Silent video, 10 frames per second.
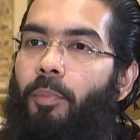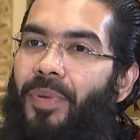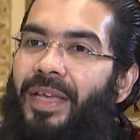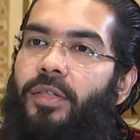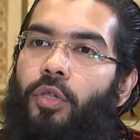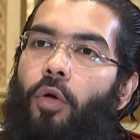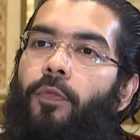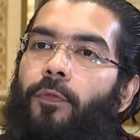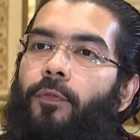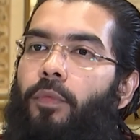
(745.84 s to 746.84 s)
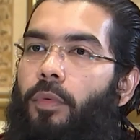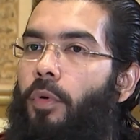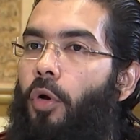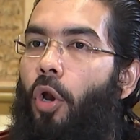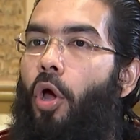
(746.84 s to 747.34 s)
piece of
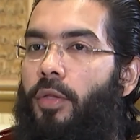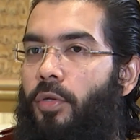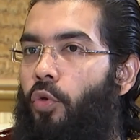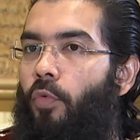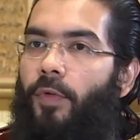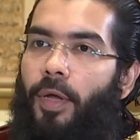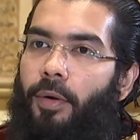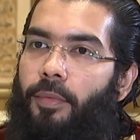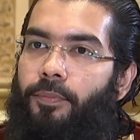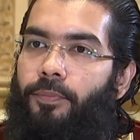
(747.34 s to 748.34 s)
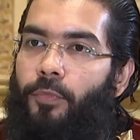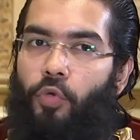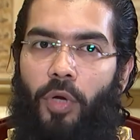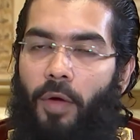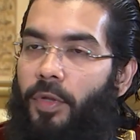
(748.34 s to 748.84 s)
cloth to wear, to
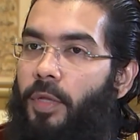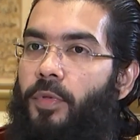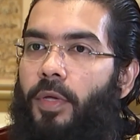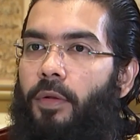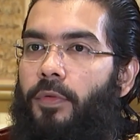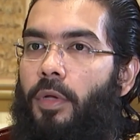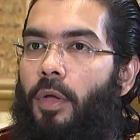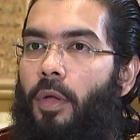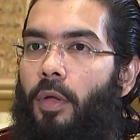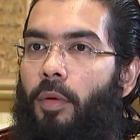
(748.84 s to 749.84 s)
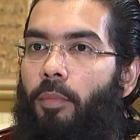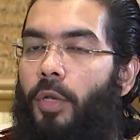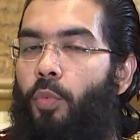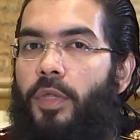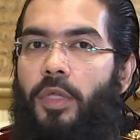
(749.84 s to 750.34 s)
cover themselves.
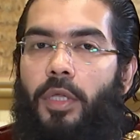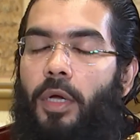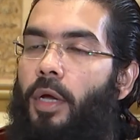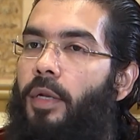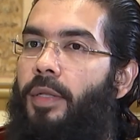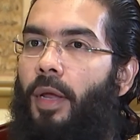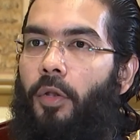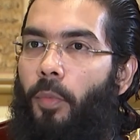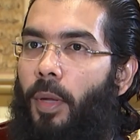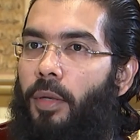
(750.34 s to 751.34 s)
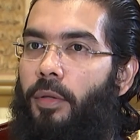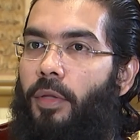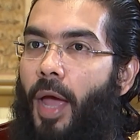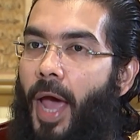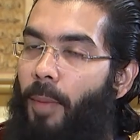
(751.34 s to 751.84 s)
But we see the contentment, the
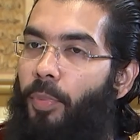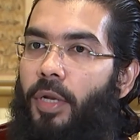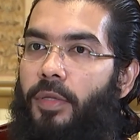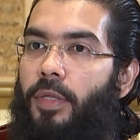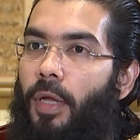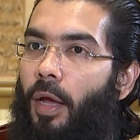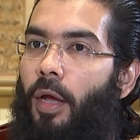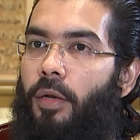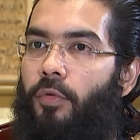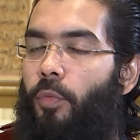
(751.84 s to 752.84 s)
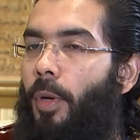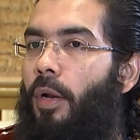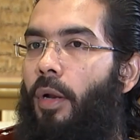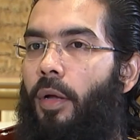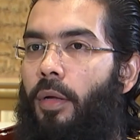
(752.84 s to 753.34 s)
happiness they had,
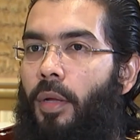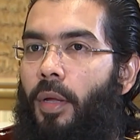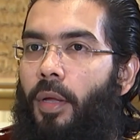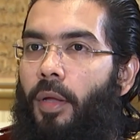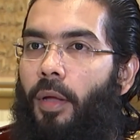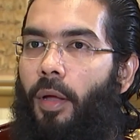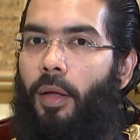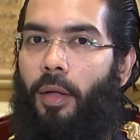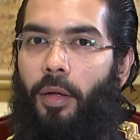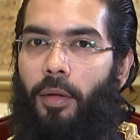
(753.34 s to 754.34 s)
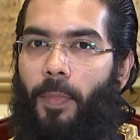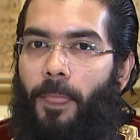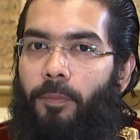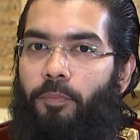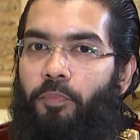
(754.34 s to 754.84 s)
subhanAllah.
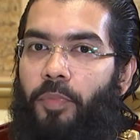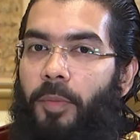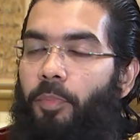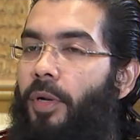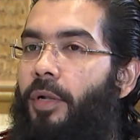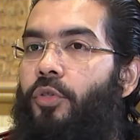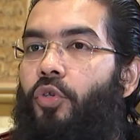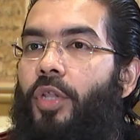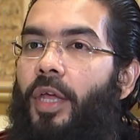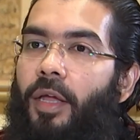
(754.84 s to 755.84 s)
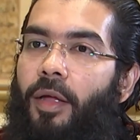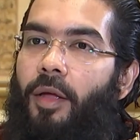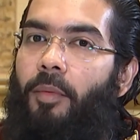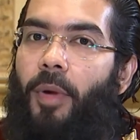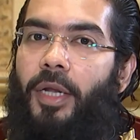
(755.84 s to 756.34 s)
People today
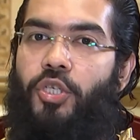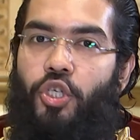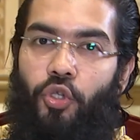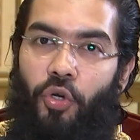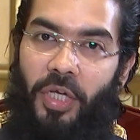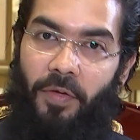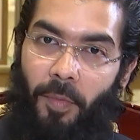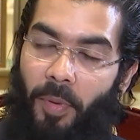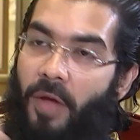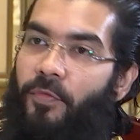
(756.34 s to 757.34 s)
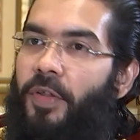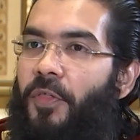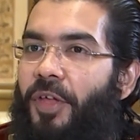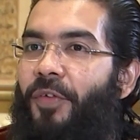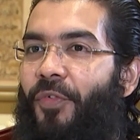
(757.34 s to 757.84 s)
might just give up
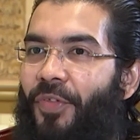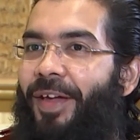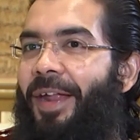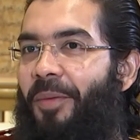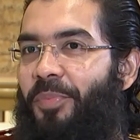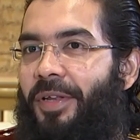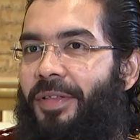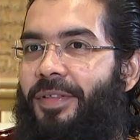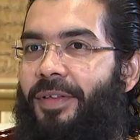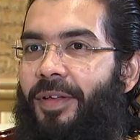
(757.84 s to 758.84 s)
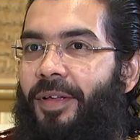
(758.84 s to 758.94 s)
everything for that happiness.